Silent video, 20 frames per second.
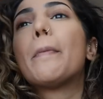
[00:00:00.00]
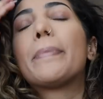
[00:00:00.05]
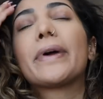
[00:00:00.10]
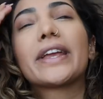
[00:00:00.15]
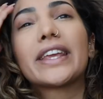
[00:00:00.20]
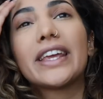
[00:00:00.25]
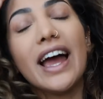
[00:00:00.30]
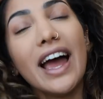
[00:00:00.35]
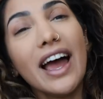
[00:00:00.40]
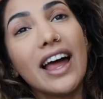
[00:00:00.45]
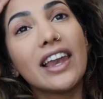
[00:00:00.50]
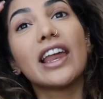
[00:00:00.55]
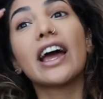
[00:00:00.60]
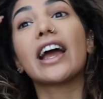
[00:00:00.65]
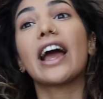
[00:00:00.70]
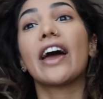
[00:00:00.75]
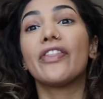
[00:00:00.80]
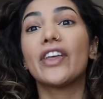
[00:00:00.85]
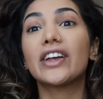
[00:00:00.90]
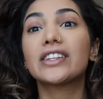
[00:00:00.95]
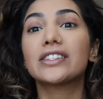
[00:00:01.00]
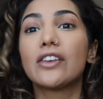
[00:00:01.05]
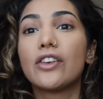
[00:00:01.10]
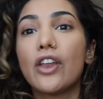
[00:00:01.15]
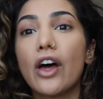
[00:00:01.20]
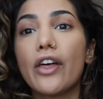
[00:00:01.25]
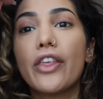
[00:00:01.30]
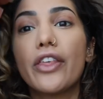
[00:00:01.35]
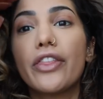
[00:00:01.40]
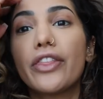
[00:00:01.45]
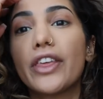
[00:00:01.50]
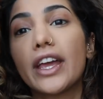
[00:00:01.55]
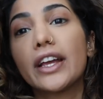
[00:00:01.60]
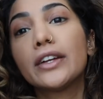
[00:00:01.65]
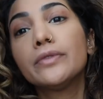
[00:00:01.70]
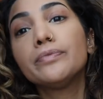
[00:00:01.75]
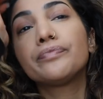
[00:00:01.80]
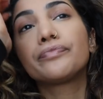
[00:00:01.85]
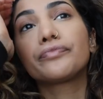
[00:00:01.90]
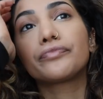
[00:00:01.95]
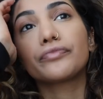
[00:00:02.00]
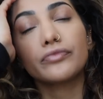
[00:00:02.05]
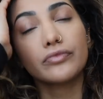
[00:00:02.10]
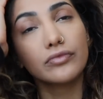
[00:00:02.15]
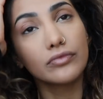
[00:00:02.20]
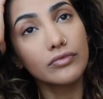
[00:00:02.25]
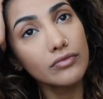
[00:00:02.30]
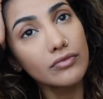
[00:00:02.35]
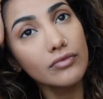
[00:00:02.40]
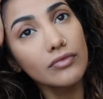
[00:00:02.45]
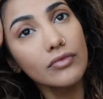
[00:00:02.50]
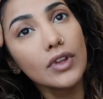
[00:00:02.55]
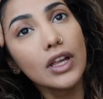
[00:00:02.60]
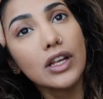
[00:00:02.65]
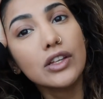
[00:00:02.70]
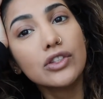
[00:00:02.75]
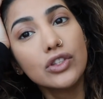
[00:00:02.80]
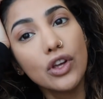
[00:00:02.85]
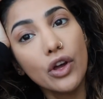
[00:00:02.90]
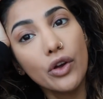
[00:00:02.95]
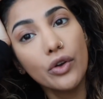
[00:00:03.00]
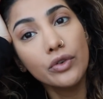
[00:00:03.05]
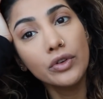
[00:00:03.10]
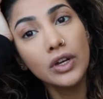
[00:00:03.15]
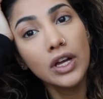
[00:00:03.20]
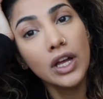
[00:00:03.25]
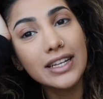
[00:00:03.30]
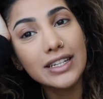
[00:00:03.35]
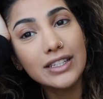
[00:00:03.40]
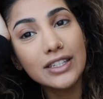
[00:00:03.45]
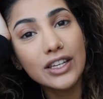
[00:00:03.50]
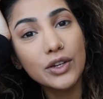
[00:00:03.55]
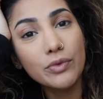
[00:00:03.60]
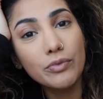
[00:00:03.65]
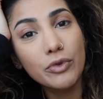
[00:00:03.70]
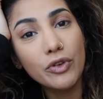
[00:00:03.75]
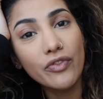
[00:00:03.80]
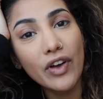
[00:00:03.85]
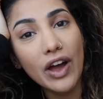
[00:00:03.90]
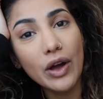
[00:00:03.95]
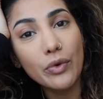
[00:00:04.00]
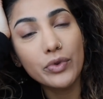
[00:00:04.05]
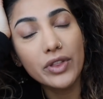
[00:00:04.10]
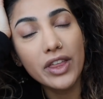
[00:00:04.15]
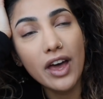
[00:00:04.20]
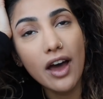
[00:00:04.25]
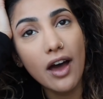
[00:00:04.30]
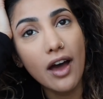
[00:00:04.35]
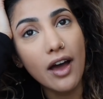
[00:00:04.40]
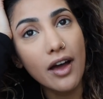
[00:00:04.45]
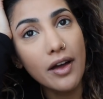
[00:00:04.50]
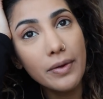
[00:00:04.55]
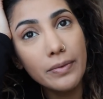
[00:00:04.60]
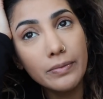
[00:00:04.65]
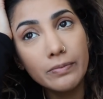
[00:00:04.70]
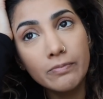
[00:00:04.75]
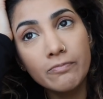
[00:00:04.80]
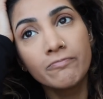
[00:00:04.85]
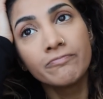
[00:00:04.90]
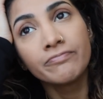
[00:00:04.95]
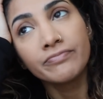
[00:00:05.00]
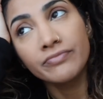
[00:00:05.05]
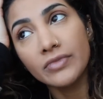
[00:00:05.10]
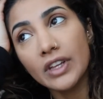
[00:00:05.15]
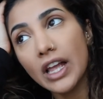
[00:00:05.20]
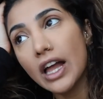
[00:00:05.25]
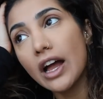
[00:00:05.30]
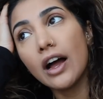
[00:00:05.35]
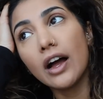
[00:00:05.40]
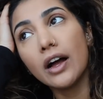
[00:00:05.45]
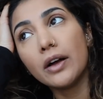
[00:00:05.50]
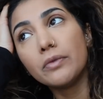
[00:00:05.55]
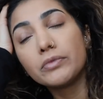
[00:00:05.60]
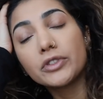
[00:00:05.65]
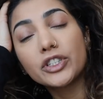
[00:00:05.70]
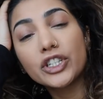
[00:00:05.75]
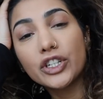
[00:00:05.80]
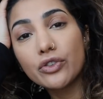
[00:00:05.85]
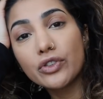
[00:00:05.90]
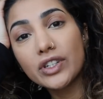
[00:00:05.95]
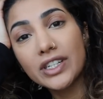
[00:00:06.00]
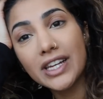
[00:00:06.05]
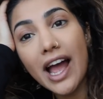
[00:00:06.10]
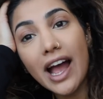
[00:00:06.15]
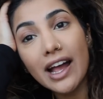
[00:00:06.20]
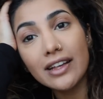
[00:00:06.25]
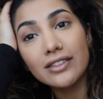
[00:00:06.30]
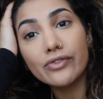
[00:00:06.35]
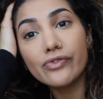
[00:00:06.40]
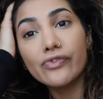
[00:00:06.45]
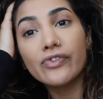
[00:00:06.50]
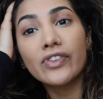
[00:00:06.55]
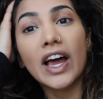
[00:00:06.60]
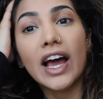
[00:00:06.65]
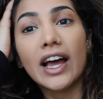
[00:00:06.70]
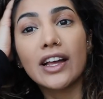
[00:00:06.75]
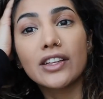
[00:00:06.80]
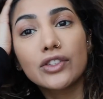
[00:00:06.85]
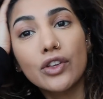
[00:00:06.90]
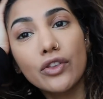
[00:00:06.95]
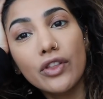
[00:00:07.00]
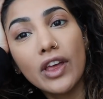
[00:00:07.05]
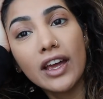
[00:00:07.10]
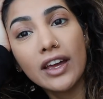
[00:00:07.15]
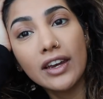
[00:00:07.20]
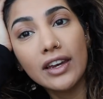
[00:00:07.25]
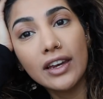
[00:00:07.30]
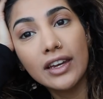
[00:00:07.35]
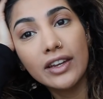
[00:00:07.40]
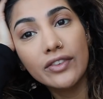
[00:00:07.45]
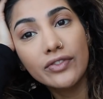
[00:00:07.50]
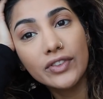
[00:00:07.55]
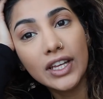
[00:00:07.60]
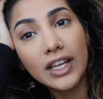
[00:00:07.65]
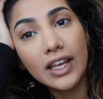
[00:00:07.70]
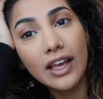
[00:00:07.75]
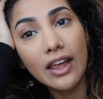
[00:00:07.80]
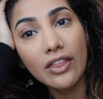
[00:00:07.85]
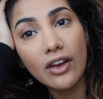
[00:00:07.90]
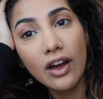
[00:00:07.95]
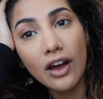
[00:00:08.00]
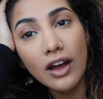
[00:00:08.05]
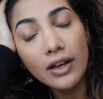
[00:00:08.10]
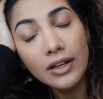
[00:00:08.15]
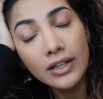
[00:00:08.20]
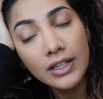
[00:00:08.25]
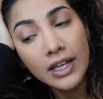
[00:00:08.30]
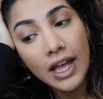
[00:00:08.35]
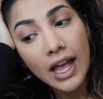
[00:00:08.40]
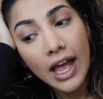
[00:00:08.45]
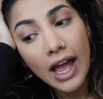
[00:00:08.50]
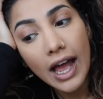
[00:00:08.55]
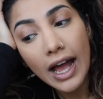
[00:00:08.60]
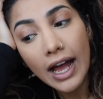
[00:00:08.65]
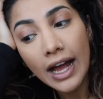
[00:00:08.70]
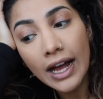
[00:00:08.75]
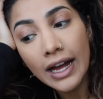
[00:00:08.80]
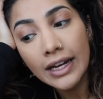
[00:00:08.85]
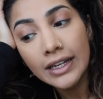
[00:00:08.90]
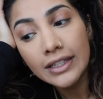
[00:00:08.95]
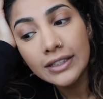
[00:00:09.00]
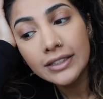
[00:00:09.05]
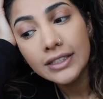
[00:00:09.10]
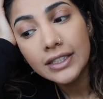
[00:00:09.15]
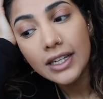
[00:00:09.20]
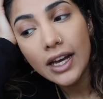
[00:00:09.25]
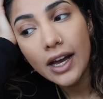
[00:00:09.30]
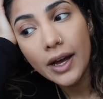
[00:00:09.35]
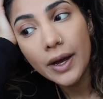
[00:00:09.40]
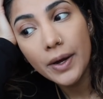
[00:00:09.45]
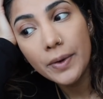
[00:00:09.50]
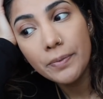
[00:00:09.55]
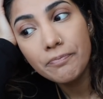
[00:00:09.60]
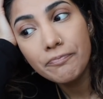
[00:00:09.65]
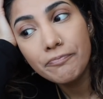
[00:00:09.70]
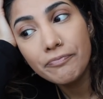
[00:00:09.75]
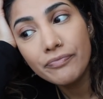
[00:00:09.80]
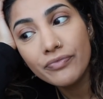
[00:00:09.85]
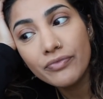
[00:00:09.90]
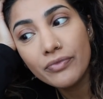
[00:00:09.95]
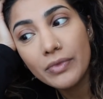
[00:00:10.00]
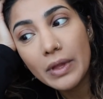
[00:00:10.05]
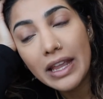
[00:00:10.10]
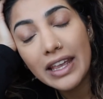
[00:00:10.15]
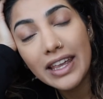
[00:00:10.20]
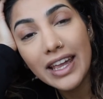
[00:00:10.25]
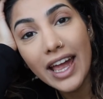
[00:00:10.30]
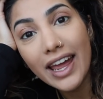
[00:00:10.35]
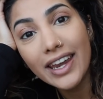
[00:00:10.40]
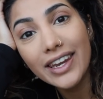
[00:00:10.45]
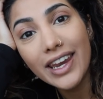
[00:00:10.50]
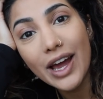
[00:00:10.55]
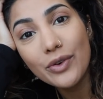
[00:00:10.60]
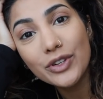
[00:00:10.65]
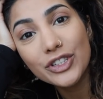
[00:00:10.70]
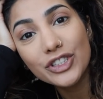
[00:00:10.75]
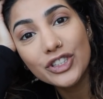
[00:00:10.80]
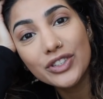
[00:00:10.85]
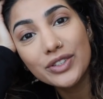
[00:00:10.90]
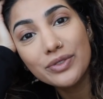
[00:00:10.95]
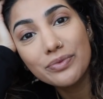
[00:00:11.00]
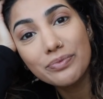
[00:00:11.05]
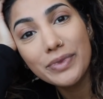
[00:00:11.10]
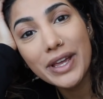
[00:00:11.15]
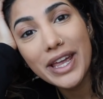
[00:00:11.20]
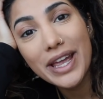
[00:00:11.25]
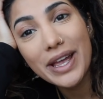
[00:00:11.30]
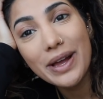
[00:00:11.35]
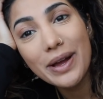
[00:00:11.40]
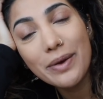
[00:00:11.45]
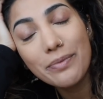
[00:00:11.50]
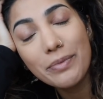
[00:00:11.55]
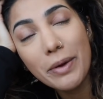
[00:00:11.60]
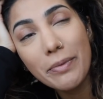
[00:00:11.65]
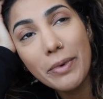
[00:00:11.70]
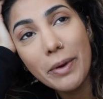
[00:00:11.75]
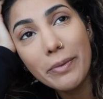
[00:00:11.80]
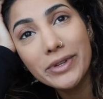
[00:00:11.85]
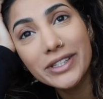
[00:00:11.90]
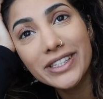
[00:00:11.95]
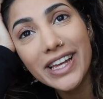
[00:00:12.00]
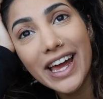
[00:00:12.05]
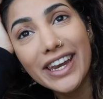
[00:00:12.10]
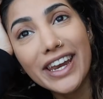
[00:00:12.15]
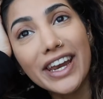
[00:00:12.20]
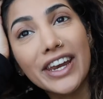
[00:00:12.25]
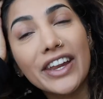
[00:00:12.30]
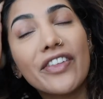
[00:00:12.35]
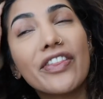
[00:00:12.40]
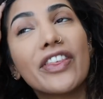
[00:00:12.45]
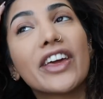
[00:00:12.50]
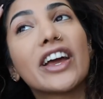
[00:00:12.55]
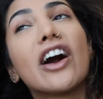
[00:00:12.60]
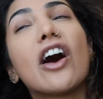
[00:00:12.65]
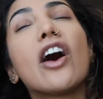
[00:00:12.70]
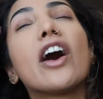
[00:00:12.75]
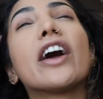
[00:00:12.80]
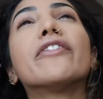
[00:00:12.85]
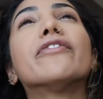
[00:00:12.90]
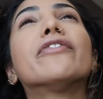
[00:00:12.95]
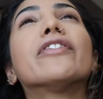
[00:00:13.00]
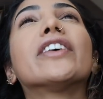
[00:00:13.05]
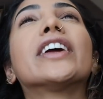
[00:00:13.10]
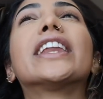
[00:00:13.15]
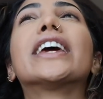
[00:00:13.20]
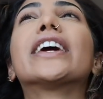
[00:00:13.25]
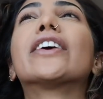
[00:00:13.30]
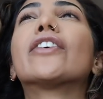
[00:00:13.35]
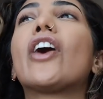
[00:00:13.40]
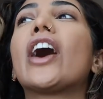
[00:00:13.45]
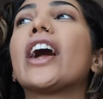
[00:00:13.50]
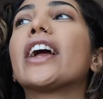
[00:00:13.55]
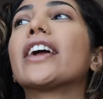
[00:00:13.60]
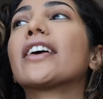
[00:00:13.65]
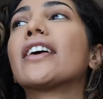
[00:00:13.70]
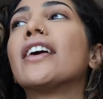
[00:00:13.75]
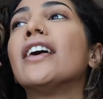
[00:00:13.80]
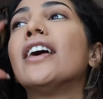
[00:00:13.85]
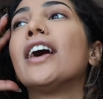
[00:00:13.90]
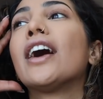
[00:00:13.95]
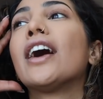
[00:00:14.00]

But yeah, like, and that's another thing. So he's gonna move out with her. She already has a flat, so they're gonna live together. And yeah, now it's just me and my mum and dad. And I think I'm feeling like